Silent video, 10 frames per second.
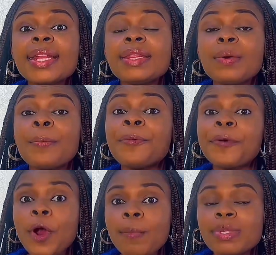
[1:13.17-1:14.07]
the
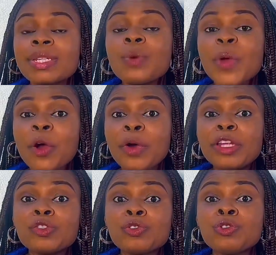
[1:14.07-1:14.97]
prompts we are
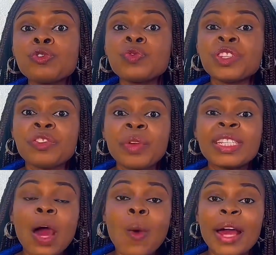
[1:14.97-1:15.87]
going to use to generate
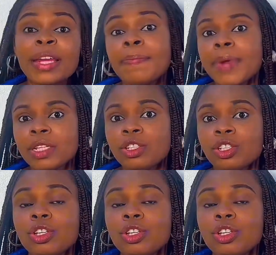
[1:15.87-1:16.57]
our image.